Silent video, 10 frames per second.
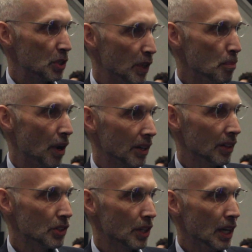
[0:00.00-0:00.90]
between
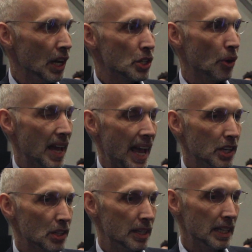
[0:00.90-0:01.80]
partners, so you
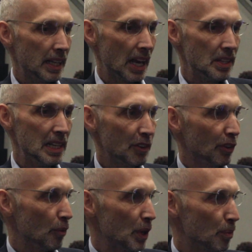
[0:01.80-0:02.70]
actually can
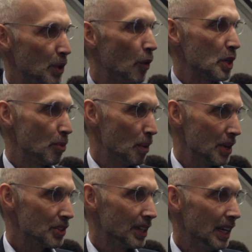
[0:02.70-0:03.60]
deliver what we always
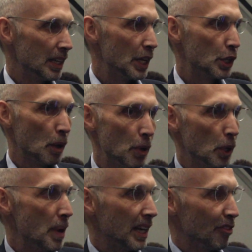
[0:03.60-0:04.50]
promised, that you can
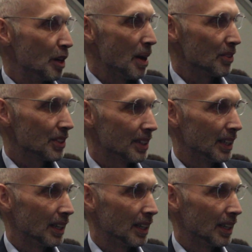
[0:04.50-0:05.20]
build a bank in three months.